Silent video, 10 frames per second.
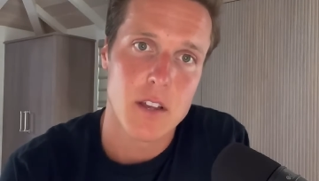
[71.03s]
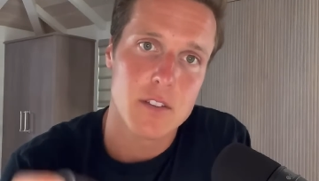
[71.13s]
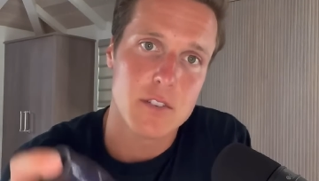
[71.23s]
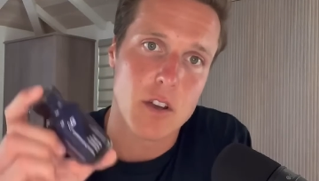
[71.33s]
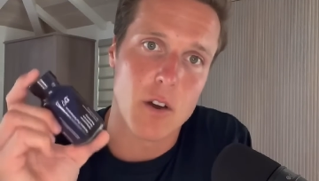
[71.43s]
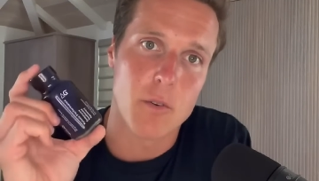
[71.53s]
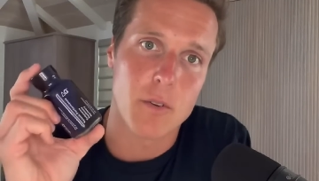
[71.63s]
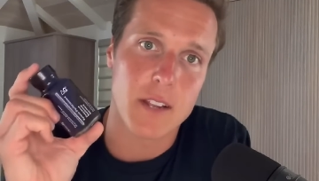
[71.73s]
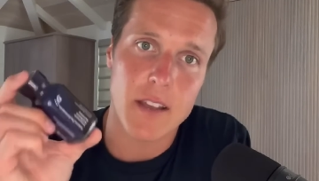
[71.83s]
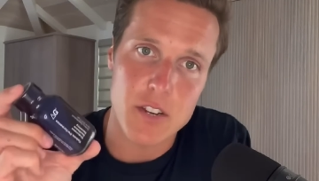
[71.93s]
So
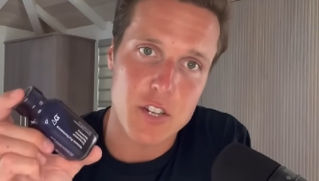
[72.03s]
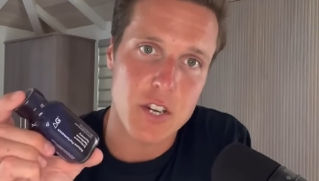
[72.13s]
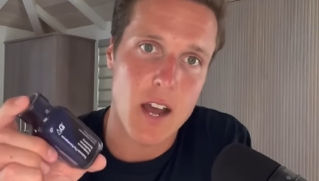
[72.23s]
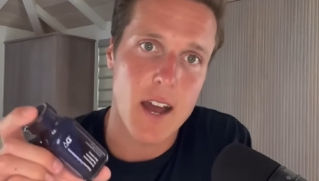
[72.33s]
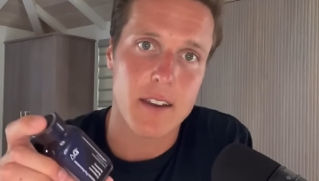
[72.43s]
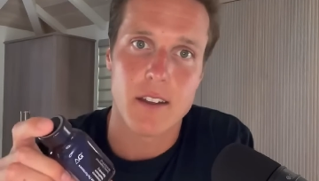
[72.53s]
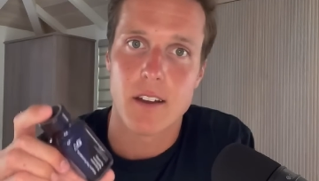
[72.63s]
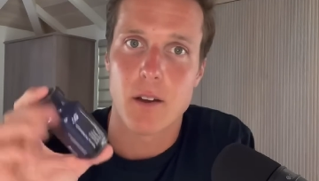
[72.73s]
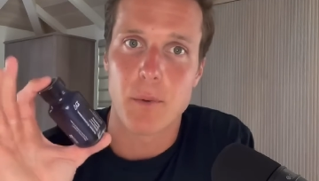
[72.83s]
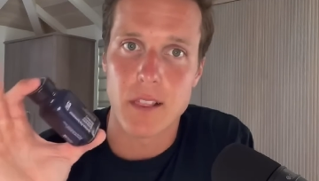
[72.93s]
give it a shot.
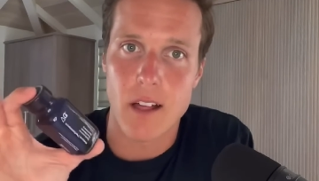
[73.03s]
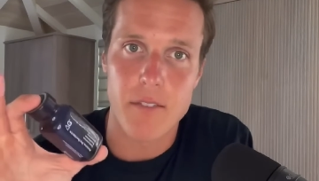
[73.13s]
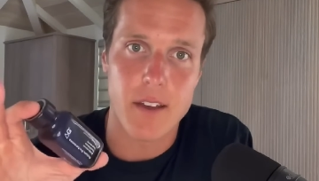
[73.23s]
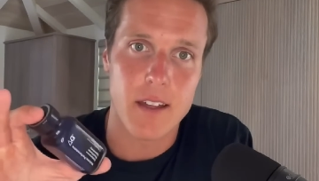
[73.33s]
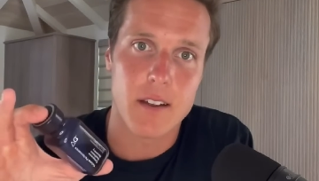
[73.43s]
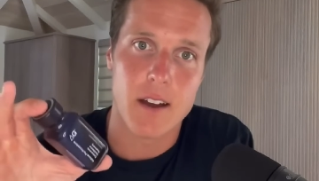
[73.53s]
We love it.